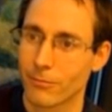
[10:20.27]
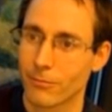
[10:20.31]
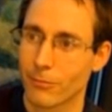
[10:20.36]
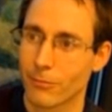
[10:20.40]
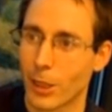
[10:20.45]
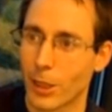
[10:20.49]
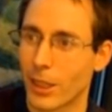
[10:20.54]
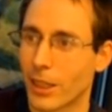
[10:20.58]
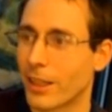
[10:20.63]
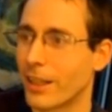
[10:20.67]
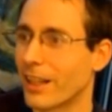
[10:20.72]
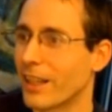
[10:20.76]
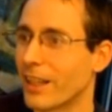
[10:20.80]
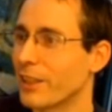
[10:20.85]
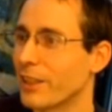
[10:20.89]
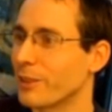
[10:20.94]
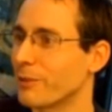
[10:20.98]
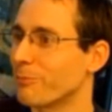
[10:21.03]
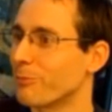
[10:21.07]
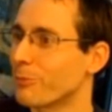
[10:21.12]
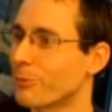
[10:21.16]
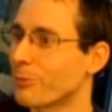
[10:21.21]

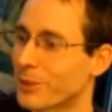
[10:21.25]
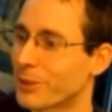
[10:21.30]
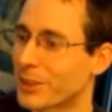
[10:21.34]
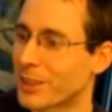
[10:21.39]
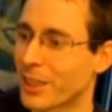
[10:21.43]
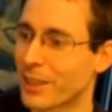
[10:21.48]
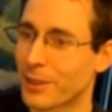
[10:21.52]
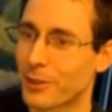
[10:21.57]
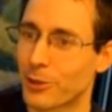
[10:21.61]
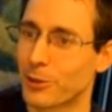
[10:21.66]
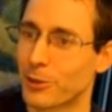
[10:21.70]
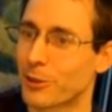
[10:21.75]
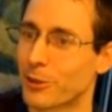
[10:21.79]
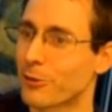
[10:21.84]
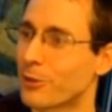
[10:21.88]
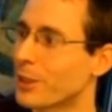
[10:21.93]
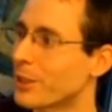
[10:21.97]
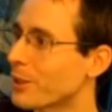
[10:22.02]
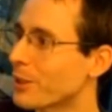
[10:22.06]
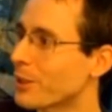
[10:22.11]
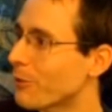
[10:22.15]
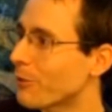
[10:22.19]
I tend to
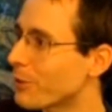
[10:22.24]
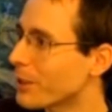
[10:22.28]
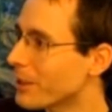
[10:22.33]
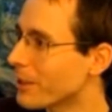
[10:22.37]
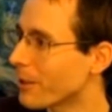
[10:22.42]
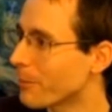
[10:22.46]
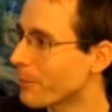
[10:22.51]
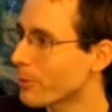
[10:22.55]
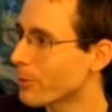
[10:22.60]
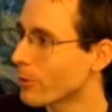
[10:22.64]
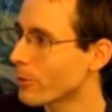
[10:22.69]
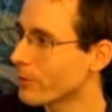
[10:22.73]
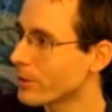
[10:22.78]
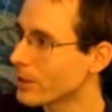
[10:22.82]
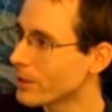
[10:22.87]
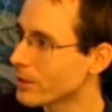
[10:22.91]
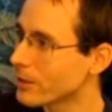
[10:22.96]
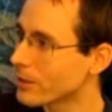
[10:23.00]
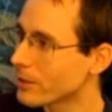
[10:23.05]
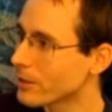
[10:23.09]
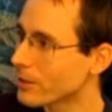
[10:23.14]
switch every couple of years,